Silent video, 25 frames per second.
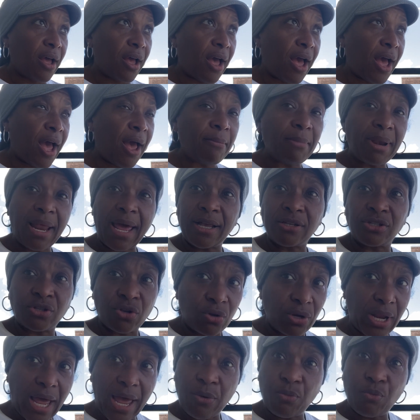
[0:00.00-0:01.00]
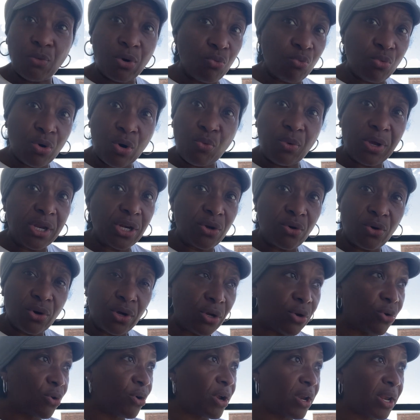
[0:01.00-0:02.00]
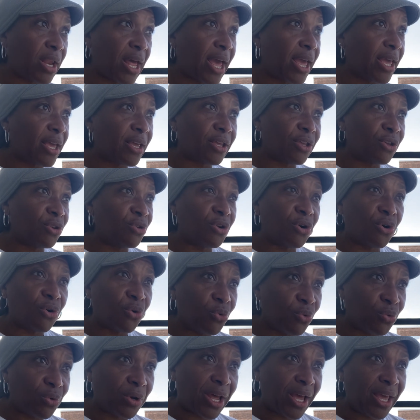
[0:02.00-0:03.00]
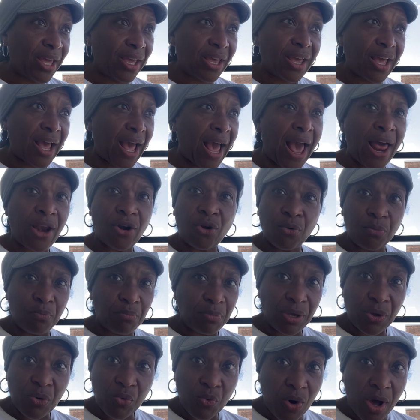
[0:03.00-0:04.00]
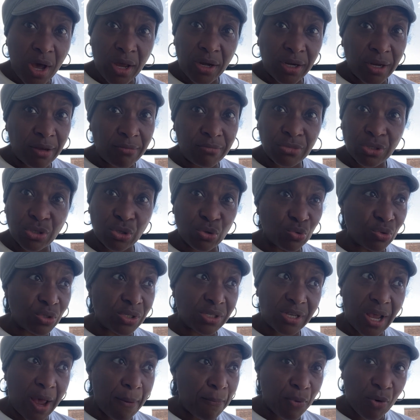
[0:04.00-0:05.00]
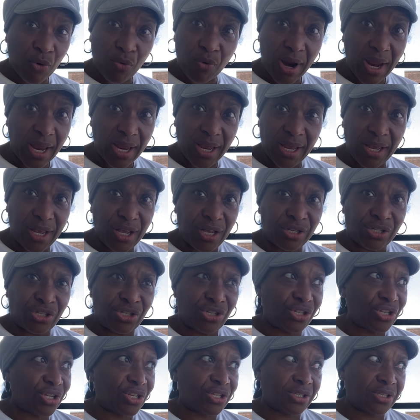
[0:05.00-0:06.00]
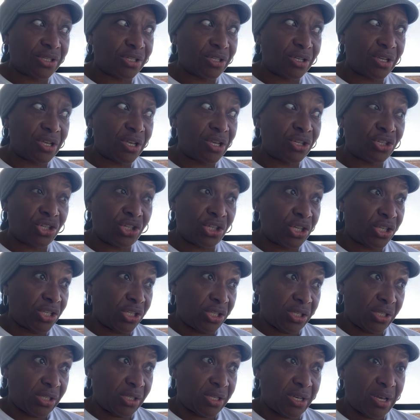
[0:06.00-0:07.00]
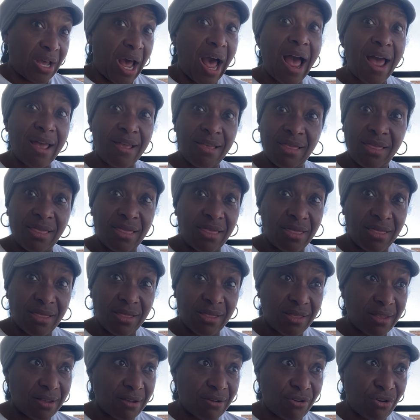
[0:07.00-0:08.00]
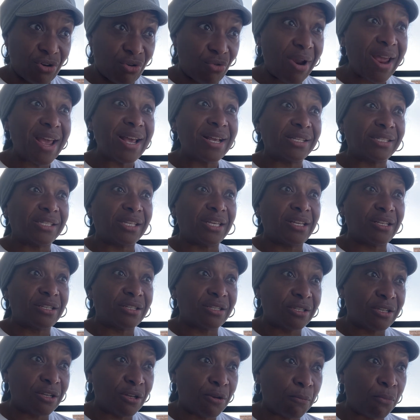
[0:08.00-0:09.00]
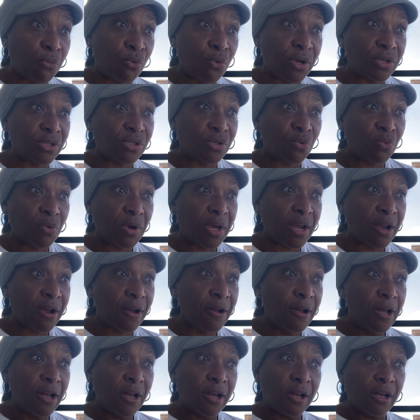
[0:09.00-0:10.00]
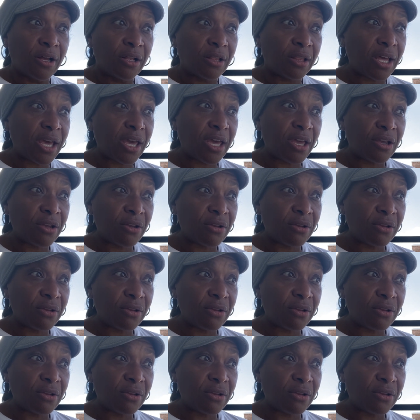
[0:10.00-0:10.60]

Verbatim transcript: I'm like, so like what what we doing, Lord? Like, you know, like I don't be wanting them to separate. It's just it's just gotten crazy to the point to where like